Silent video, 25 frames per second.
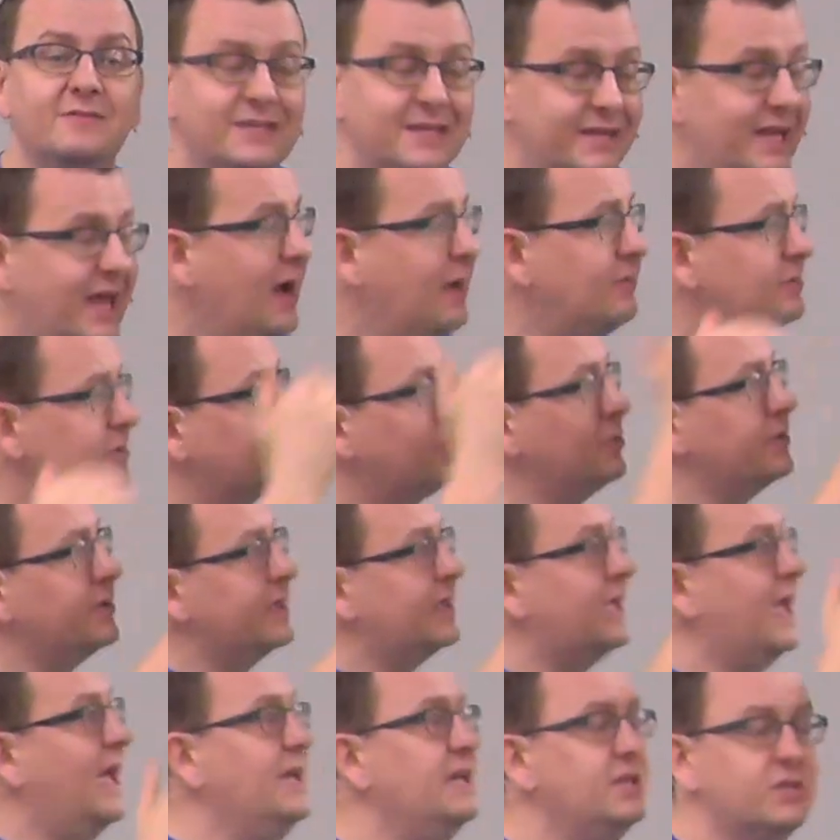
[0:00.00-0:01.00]
And that was what the
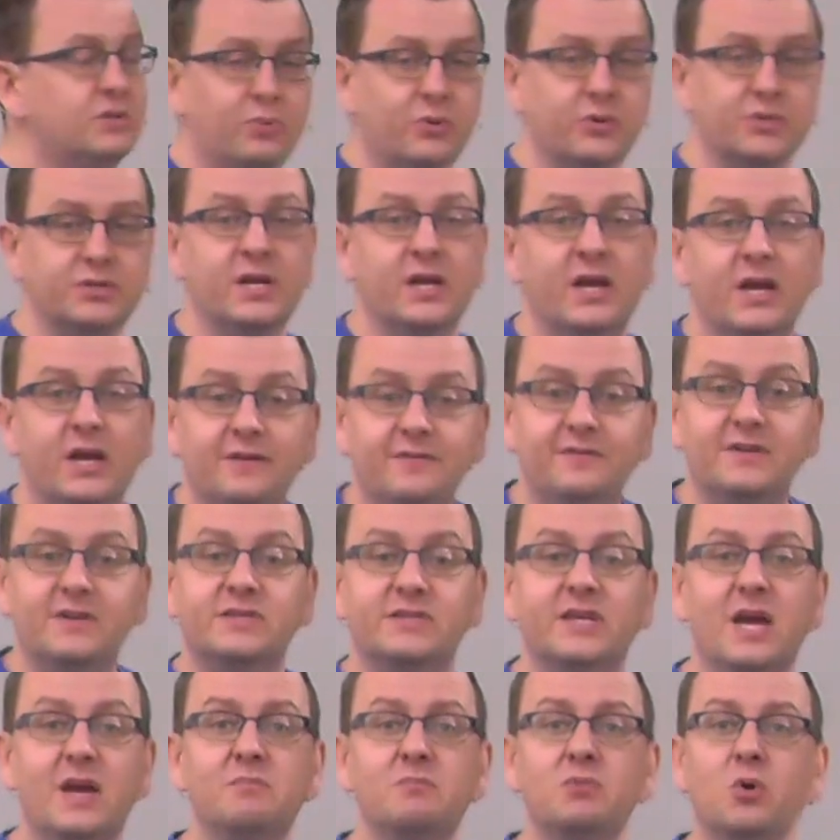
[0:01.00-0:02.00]
case was for
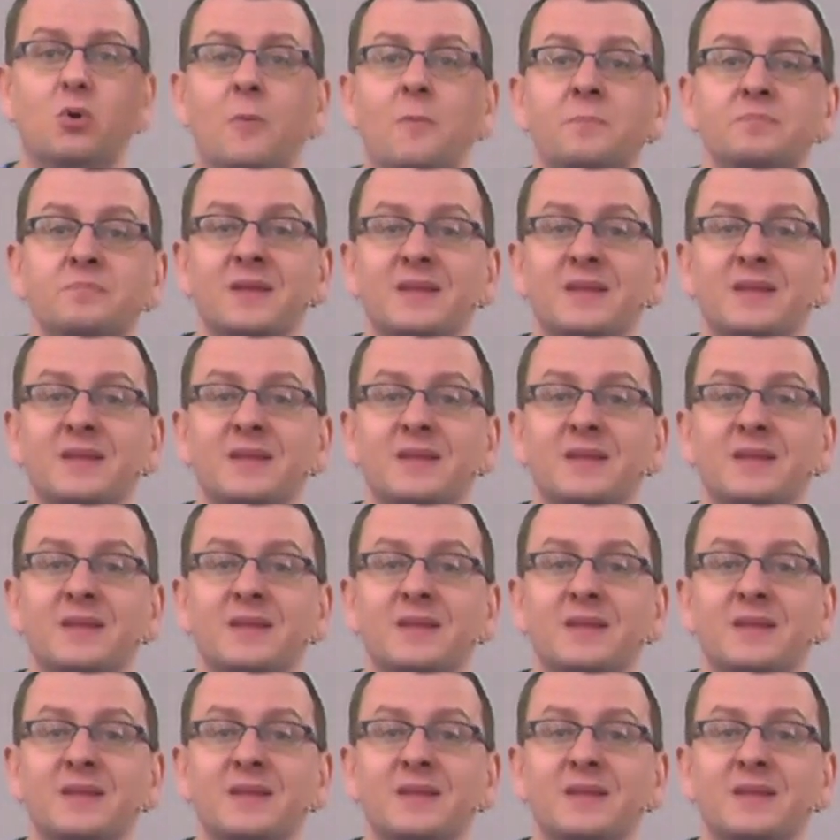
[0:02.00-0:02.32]
Samuel.